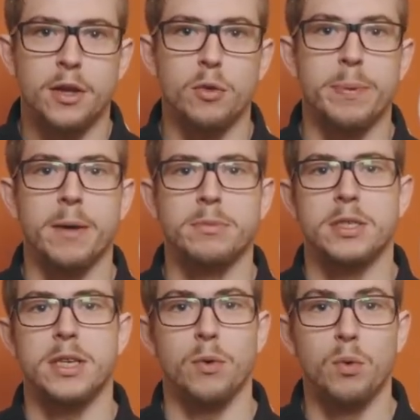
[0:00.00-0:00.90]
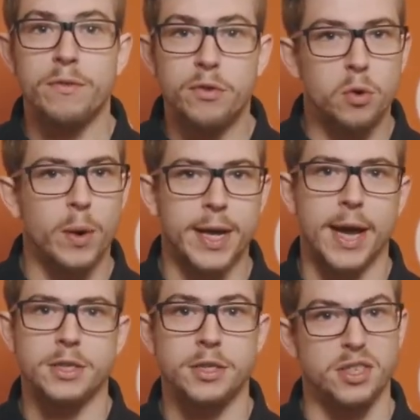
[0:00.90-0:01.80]
you'll be able to see all of your quick
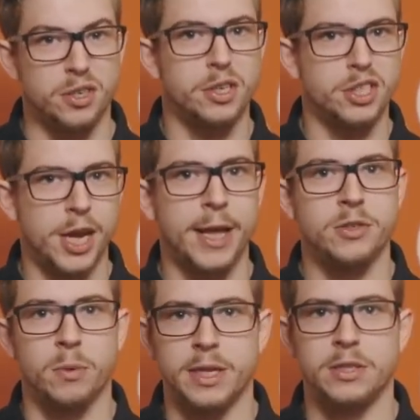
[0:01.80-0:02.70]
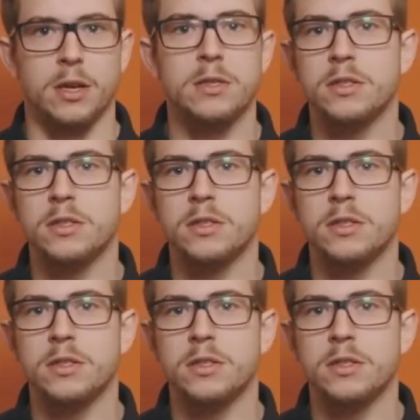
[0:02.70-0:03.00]
actions and you can change what these are,